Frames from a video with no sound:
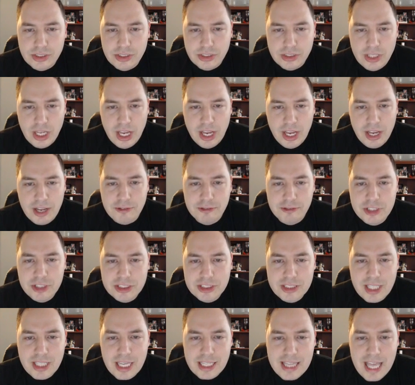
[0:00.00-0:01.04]
And just
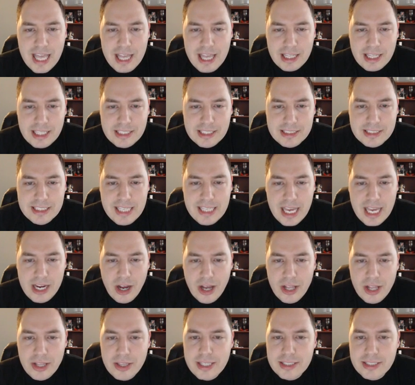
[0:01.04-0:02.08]
like that, let's get
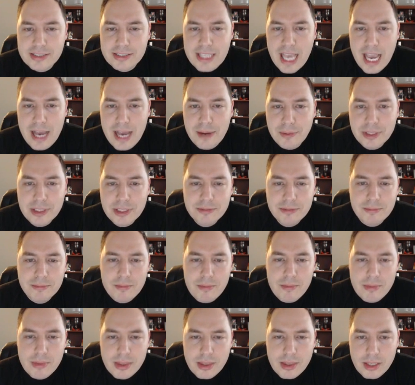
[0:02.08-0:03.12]
on this tower.
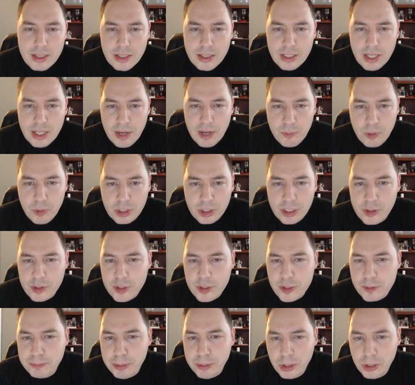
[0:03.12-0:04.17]
We're going to
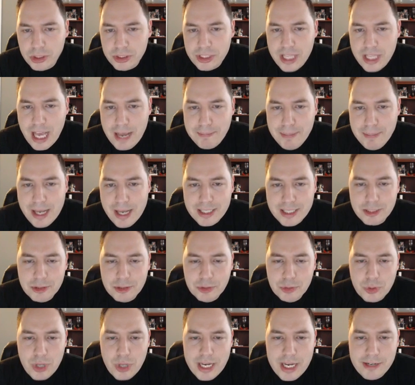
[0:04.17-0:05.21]
pull that P.E.K.K.A
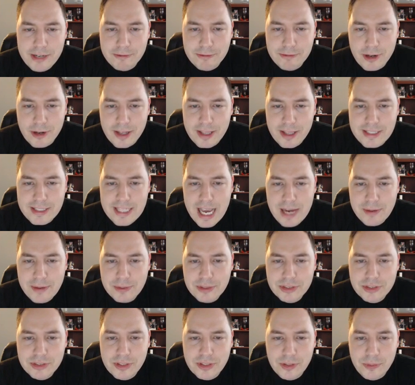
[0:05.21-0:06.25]
right in front of the tower
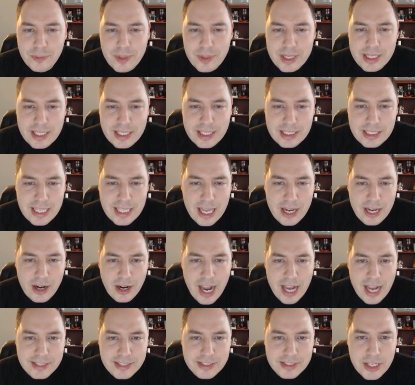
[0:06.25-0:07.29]
so that we can get our
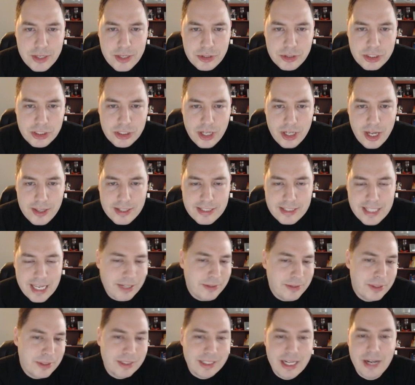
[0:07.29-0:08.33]
Executioner on the
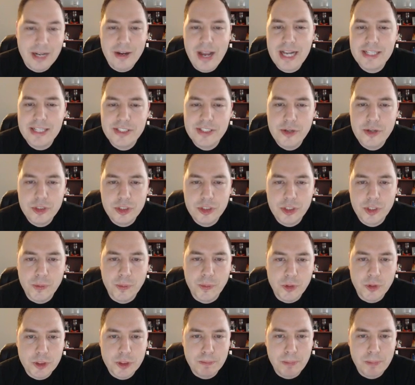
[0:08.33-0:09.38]
tower. Now Executioner will
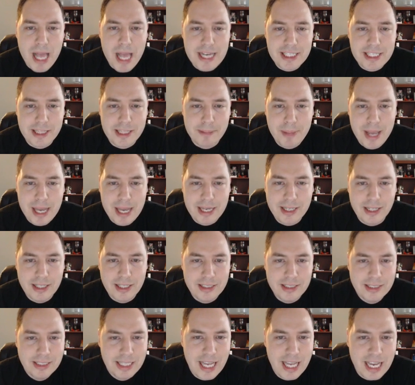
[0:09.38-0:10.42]
splash the P.E.K.K.A
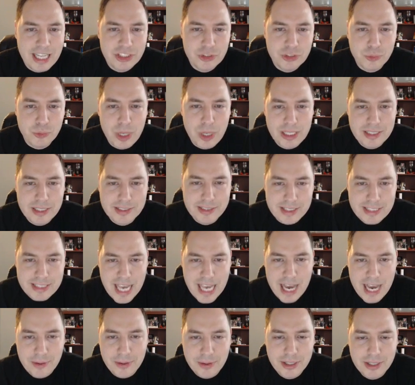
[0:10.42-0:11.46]
as well as the
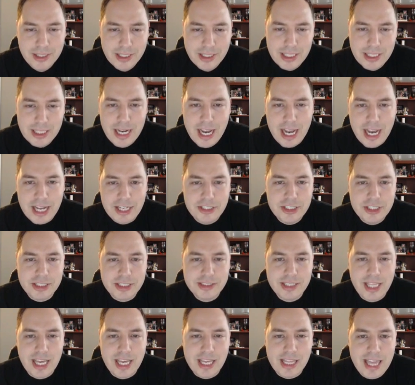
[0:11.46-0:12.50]
tower, and just
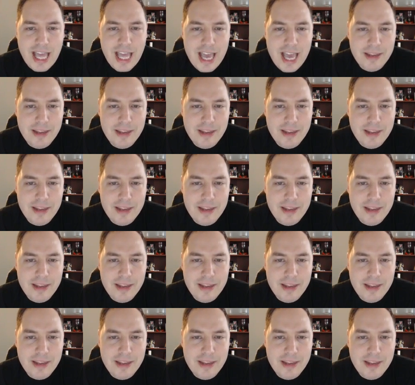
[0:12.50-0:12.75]
like that,